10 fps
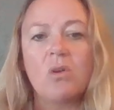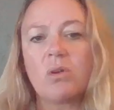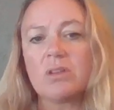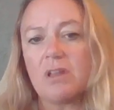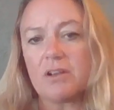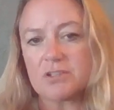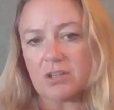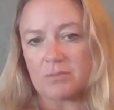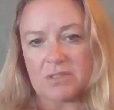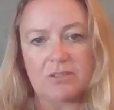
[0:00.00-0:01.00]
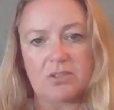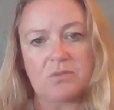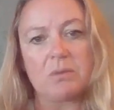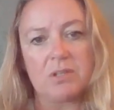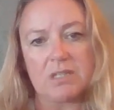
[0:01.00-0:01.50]
or long-term, such as
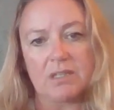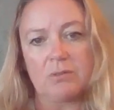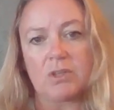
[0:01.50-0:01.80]
what we're dealing